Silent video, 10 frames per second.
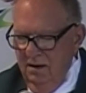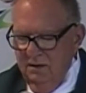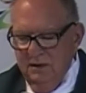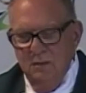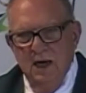
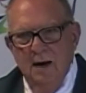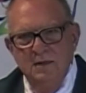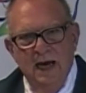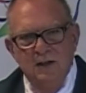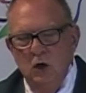
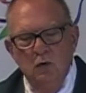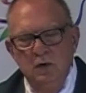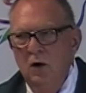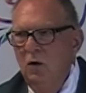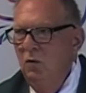Sometimes I don't
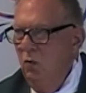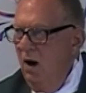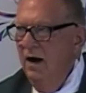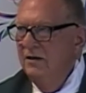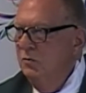know
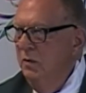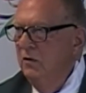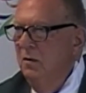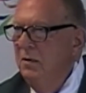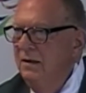why
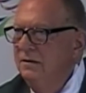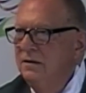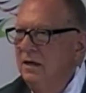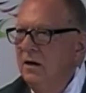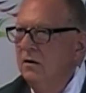Spirit of Peace
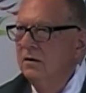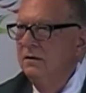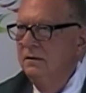is here.